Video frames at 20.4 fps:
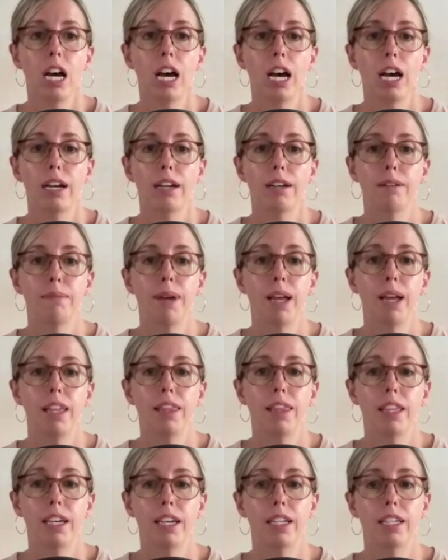
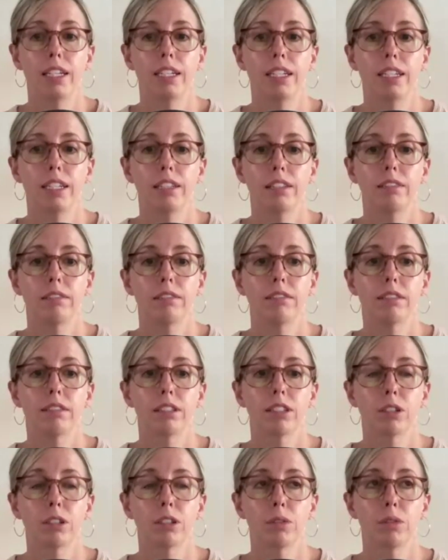And then,
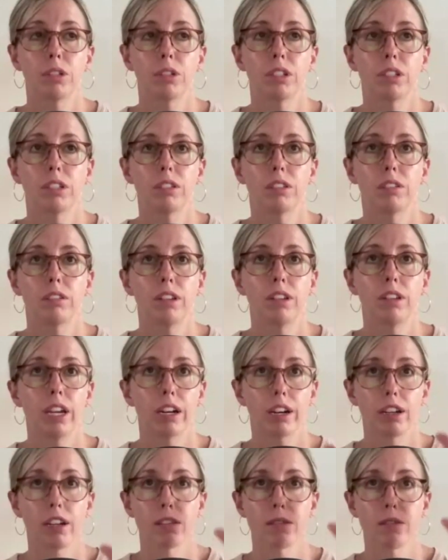the
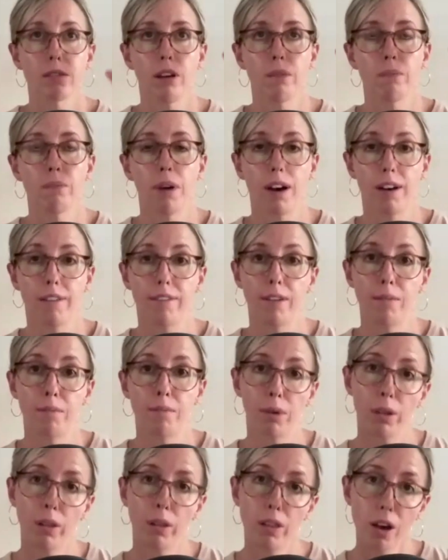areas above
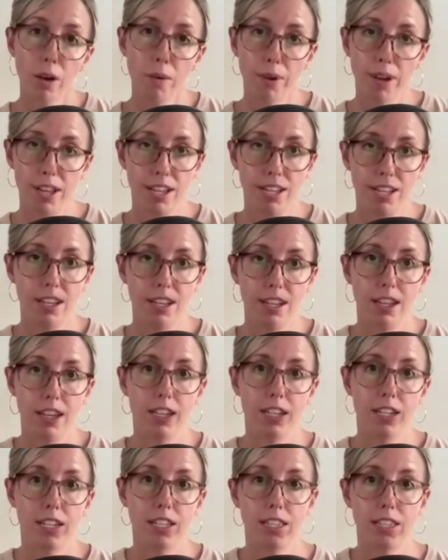and below it,
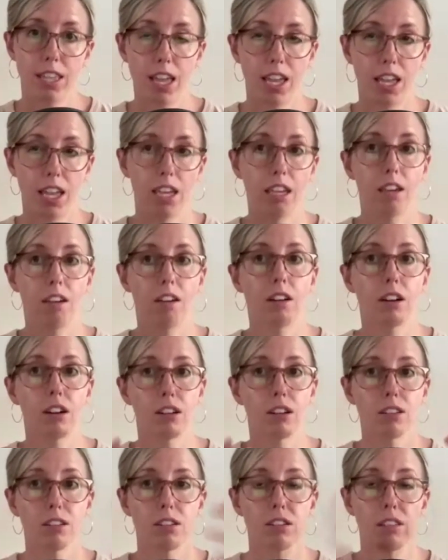they
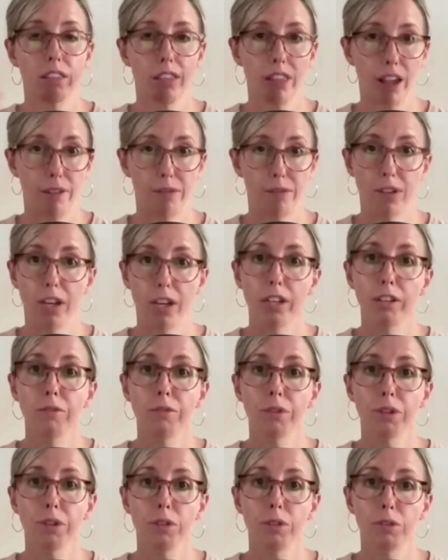are left
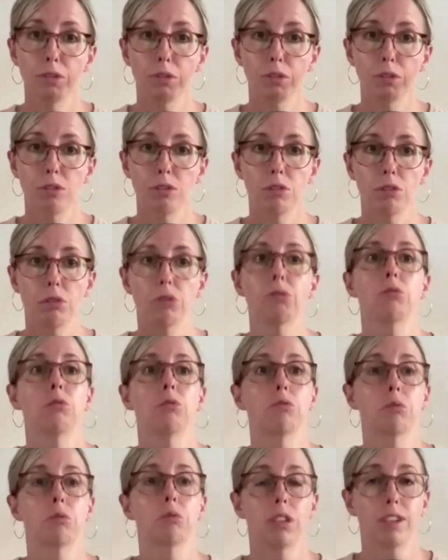unfused
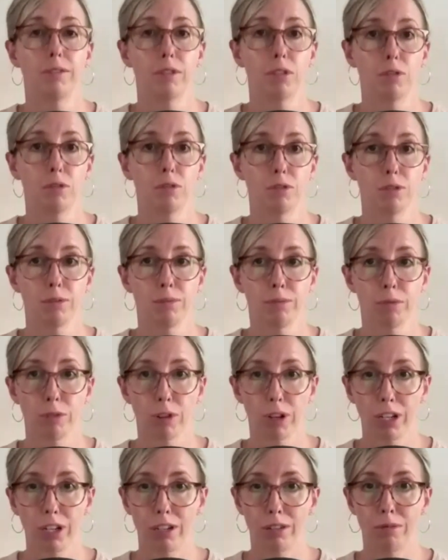to give you some
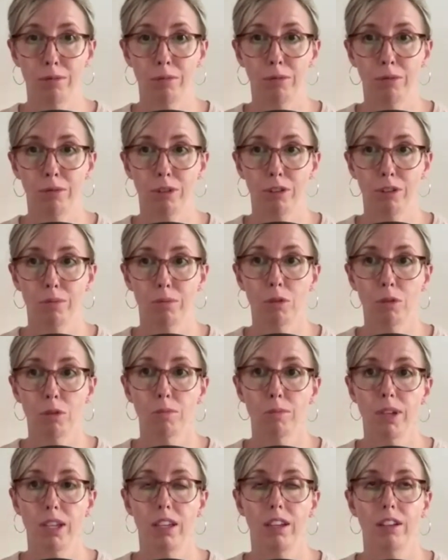freedom for
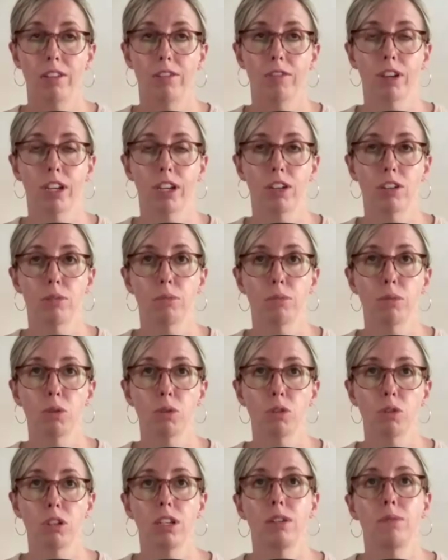movement and range of
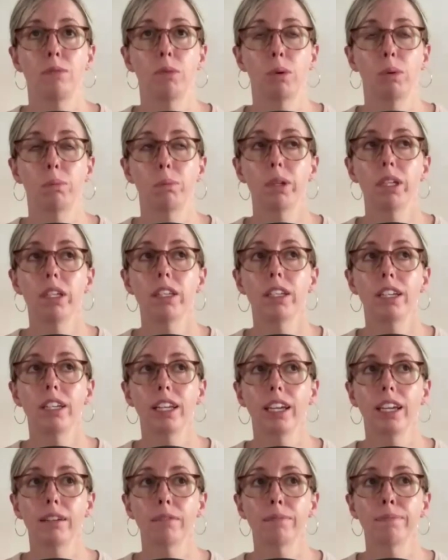motion and
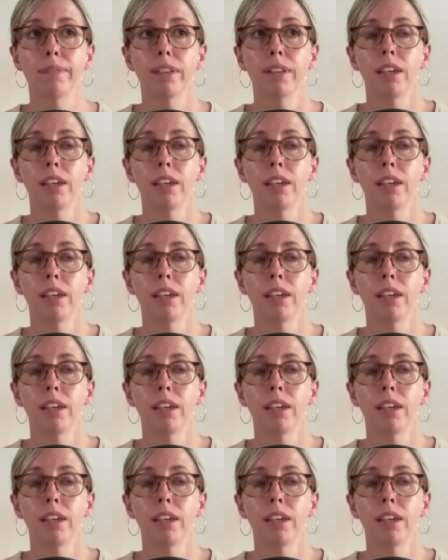mobility.